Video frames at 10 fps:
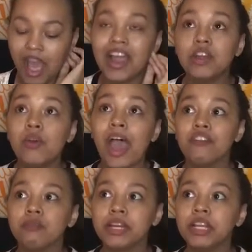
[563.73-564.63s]
I know
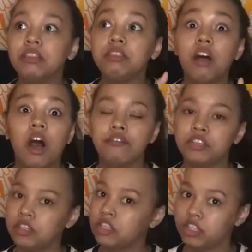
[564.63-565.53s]
everybody
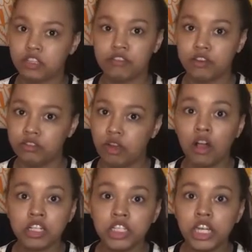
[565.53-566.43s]
loves the Six of Crows
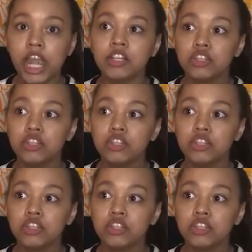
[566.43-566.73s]
duology,